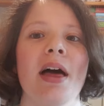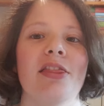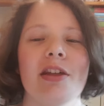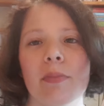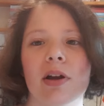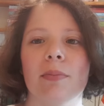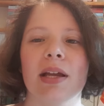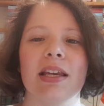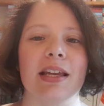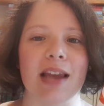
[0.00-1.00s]
The
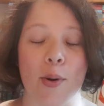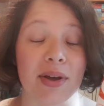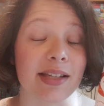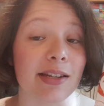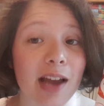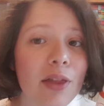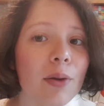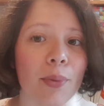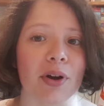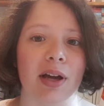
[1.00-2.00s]
Mermaid, and now has
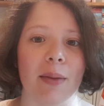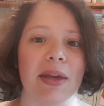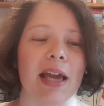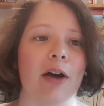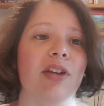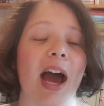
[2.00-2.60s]
another book coming out.